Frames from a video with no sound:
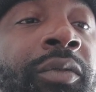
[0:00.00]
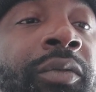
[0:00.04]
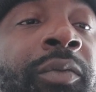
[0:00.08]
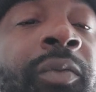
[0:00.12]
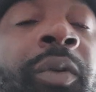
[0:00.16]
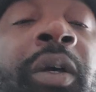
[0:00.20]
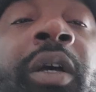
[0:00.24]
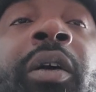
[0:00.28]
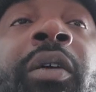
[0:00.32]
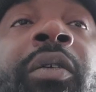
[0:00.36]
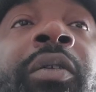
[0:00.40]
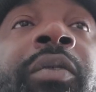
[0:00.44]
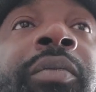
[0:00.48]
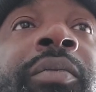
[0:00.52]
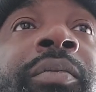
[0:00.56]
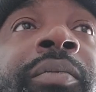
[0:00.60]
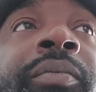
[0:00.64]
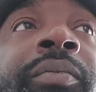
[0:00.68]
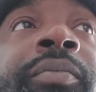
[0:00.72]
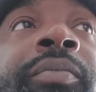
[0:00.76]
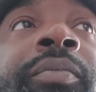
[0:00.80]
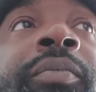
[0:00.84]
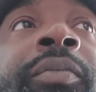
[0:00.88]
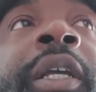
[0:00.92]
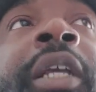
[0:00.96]
well
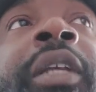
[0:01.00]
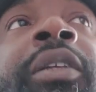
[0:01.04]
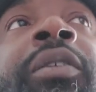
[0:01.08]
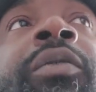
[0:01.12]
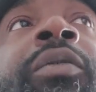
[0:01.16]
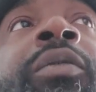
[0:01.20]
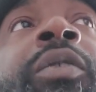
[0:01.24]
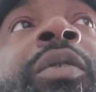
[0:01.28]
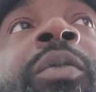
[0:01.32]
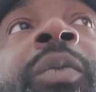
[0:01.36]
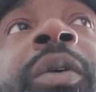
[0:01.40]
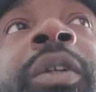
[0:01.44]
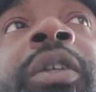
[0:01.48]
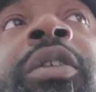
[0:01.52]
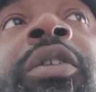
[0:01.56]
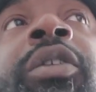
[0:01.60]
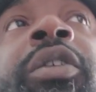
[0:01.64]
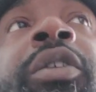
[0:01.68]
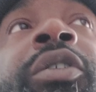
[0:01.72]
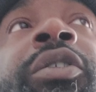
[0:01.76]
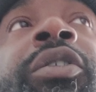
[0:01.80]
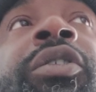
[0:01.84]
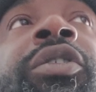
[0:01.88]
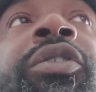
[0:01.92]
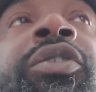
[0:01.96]
one of the
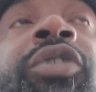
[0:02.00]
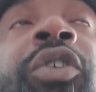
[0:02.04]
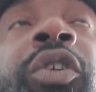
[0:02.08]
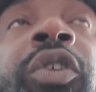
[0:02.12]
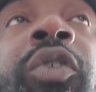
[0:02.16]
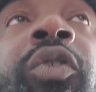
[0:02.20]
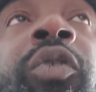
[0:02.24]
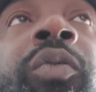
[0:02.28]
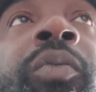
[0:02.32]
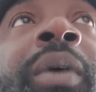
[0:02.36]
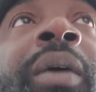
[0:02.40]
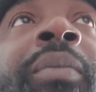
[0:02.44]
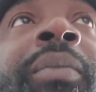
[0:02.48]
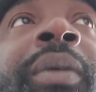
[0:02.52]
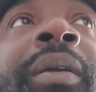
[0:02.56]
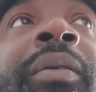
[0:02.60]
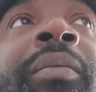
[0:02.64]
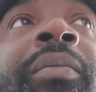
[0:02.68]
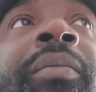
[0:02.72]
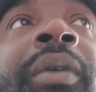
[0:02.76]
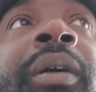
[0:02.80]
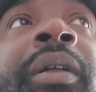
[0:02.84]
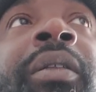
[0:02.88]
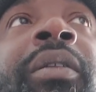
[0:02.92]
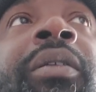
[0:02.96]
nurses told my
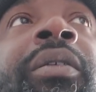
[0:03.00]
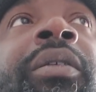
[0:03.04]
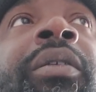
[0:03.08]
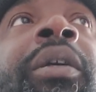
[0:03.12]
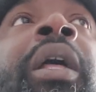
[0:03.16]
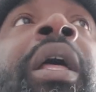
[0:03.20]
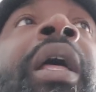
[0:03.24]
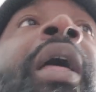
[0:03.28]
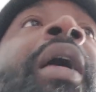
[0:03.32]
baby mother